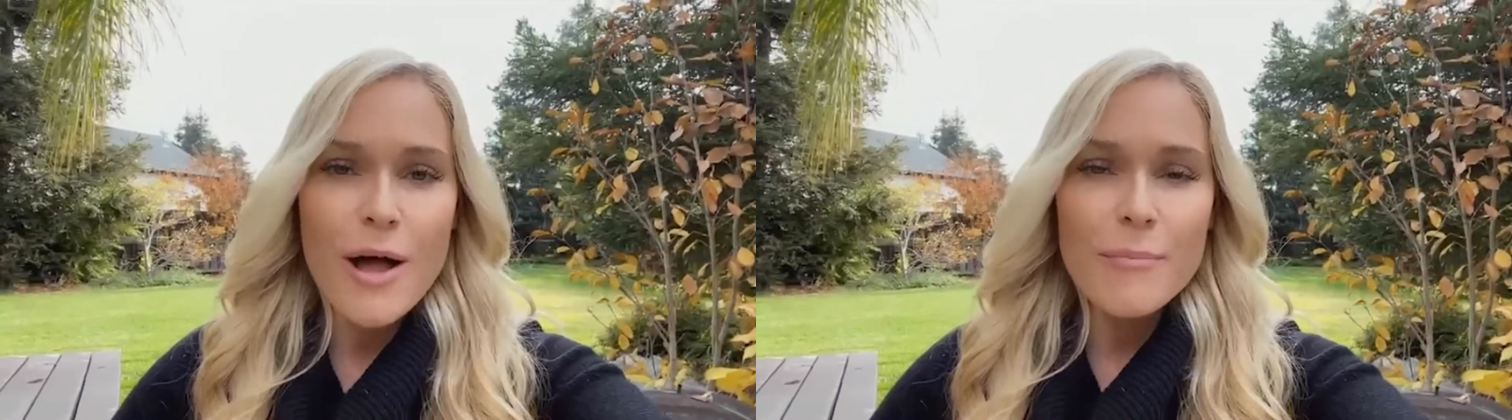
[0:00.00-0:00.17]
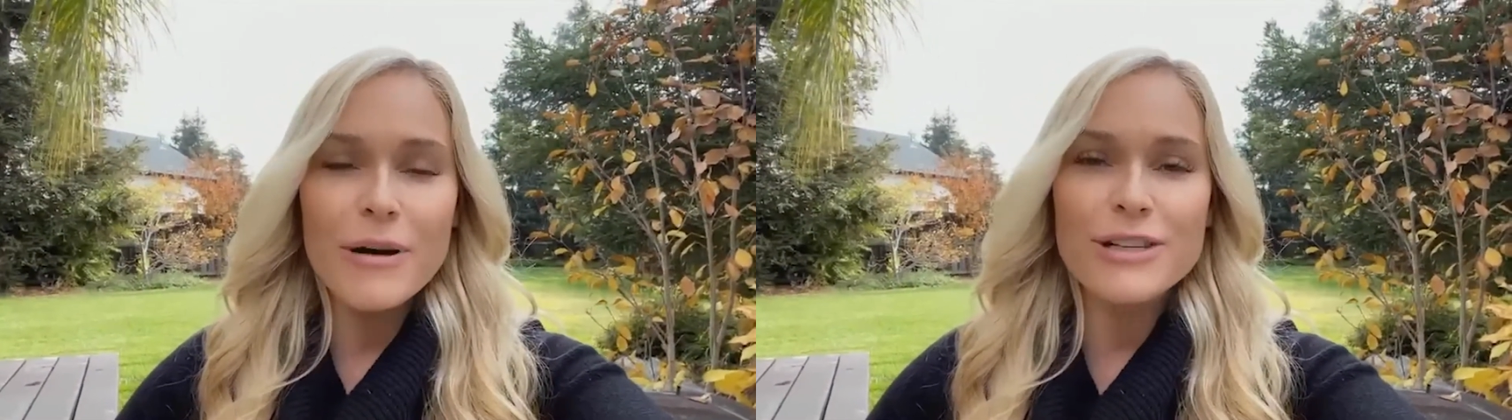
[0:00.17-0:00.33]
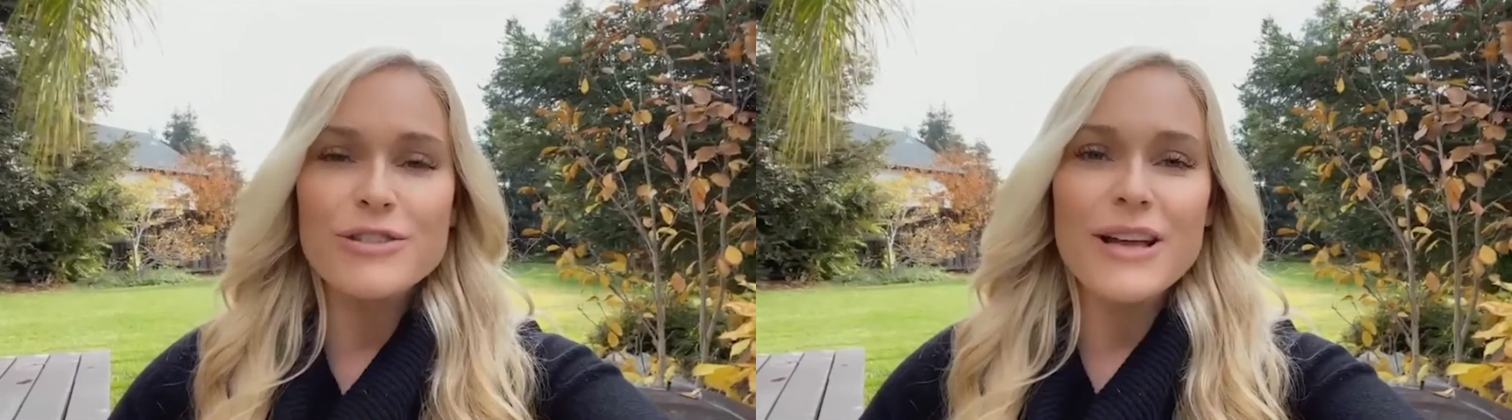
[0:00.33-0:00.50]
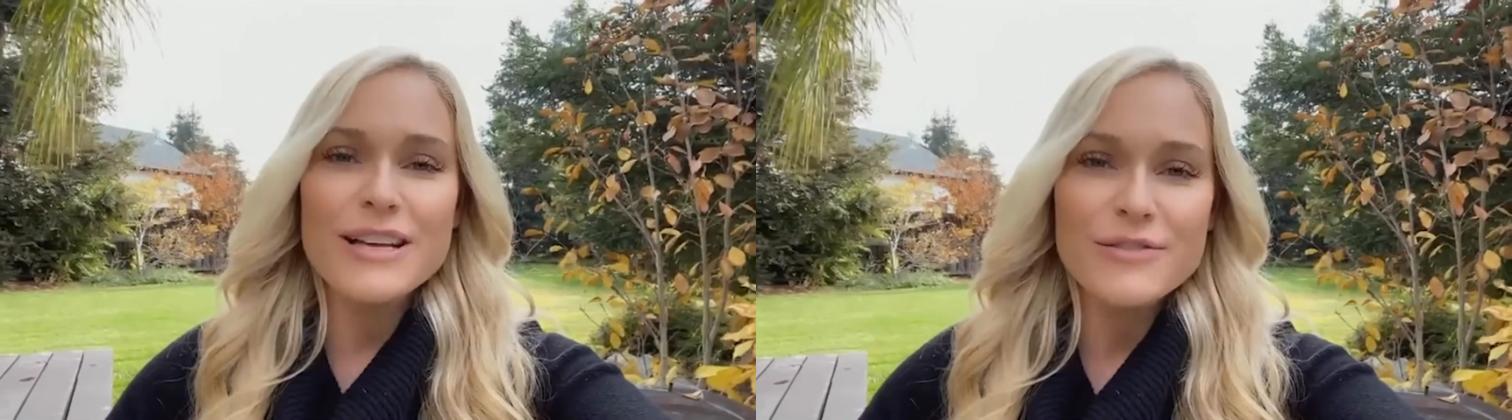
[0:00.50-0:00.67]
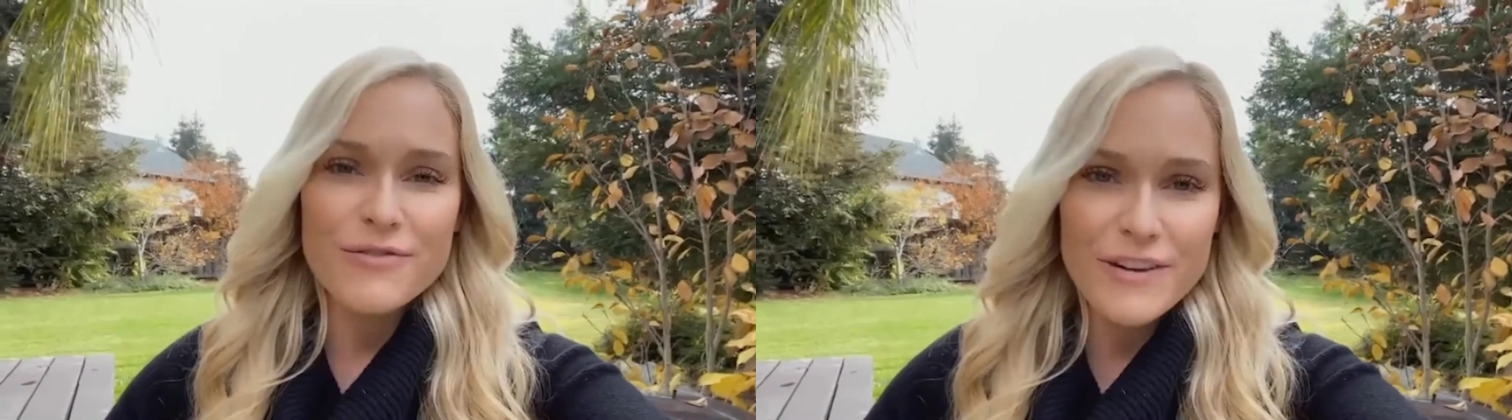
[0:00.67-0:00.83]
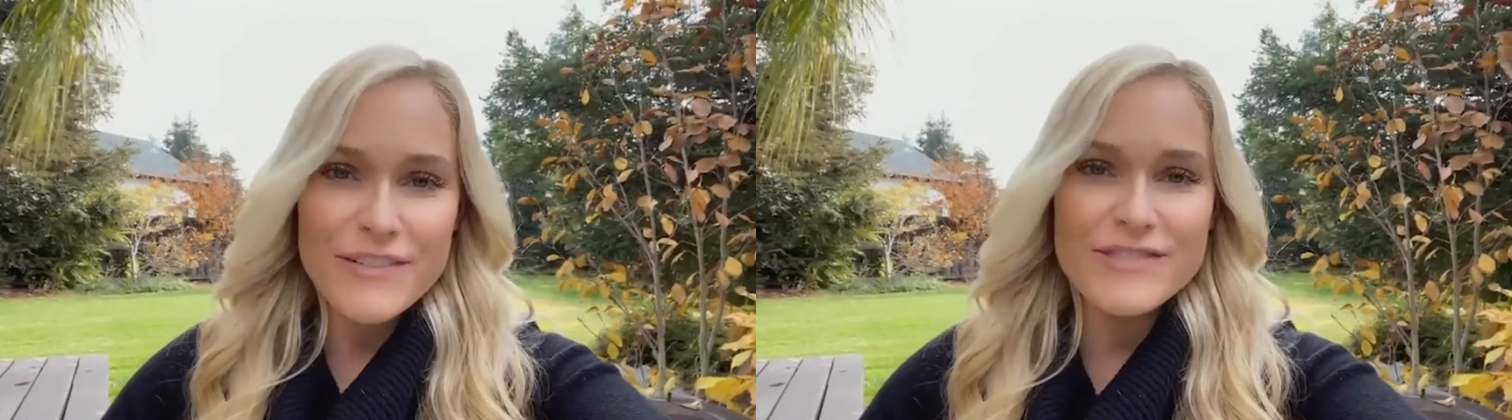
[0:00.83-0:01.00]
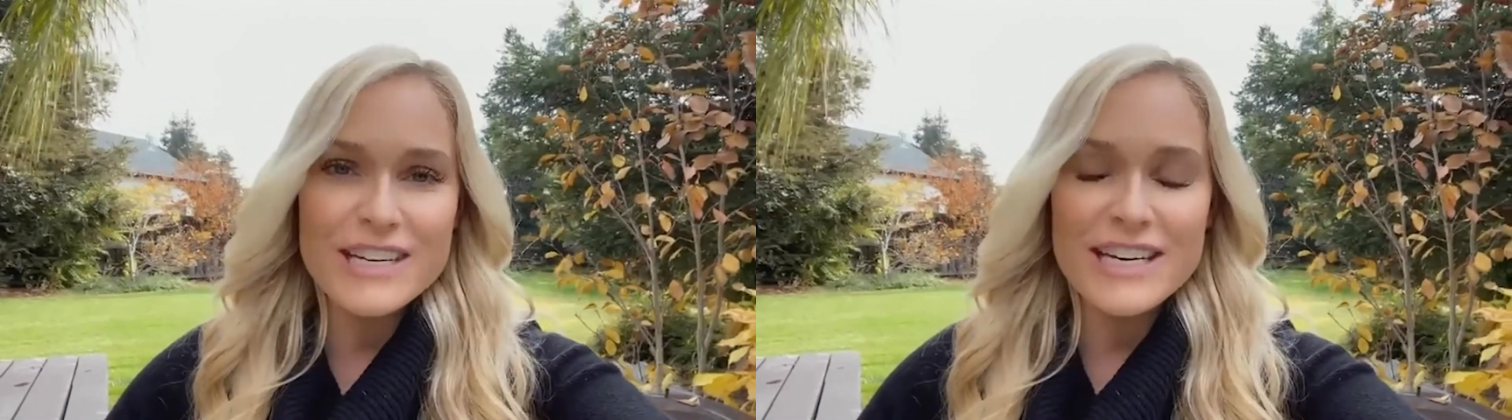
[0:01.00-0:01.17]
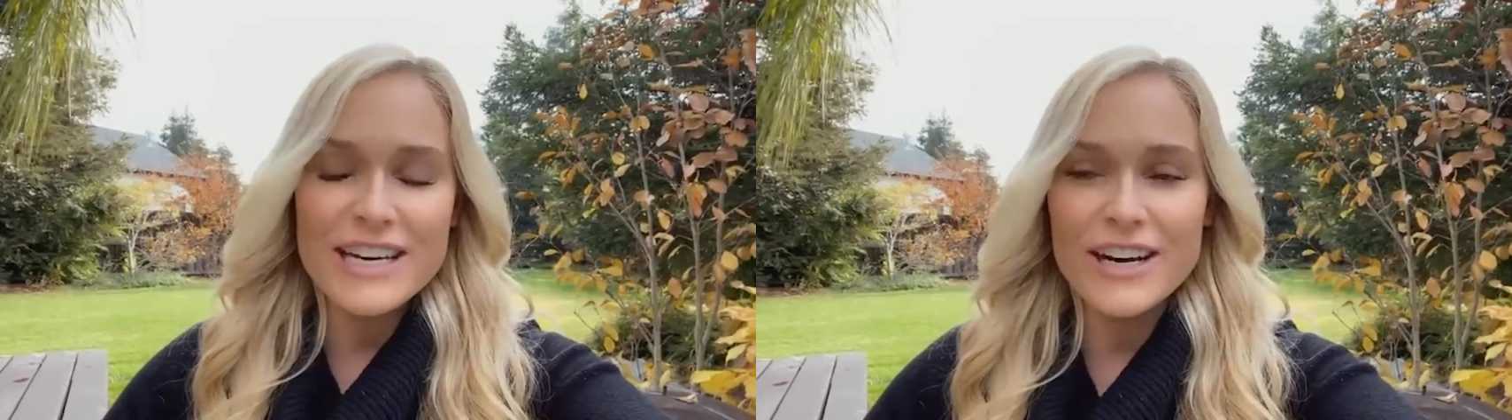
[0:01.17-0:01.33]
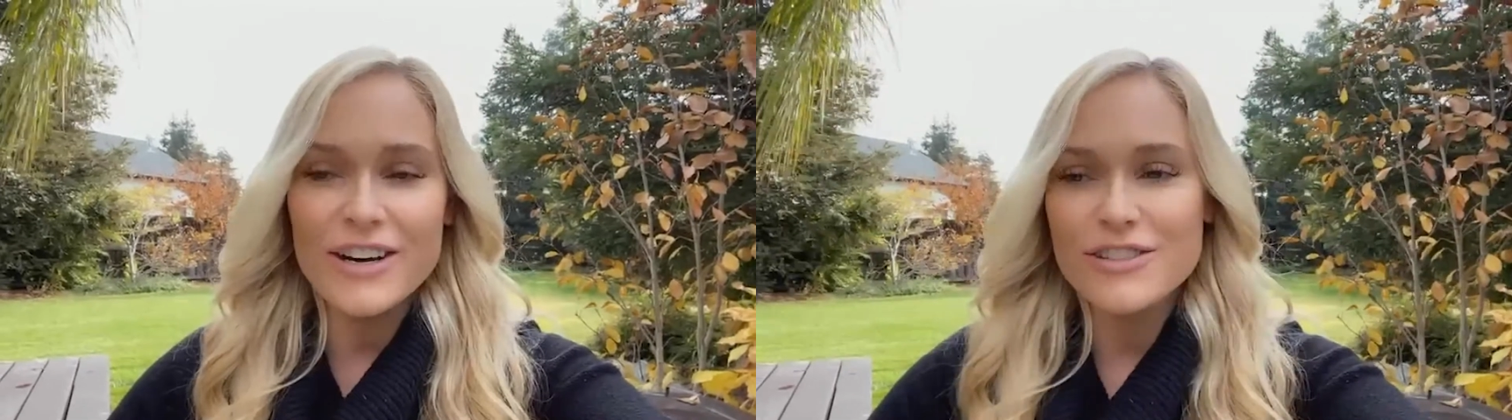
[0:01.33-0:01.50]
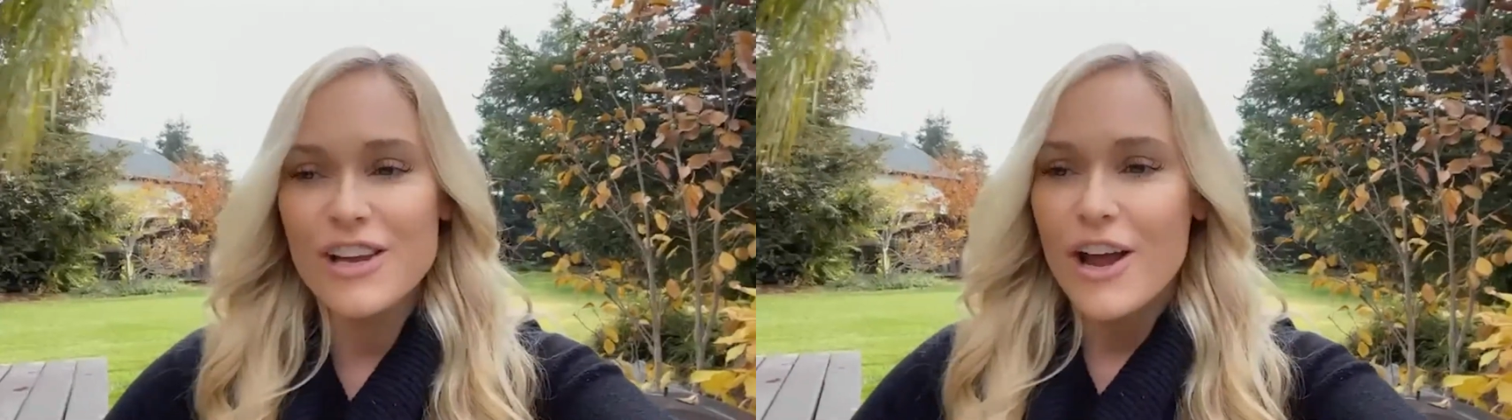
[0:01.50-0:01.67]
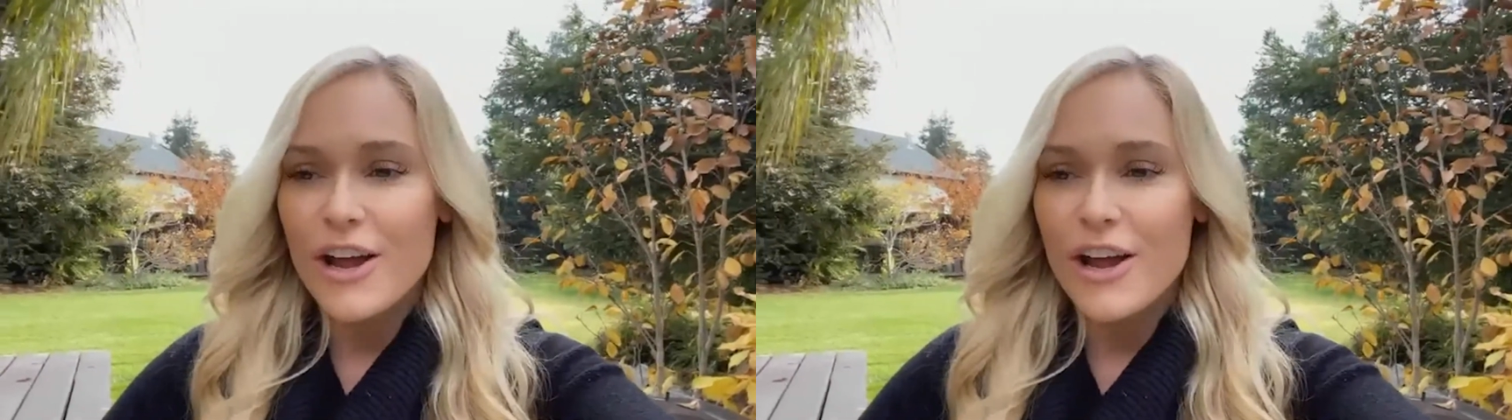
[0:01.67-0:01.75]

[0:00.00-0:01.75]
much less 50 years.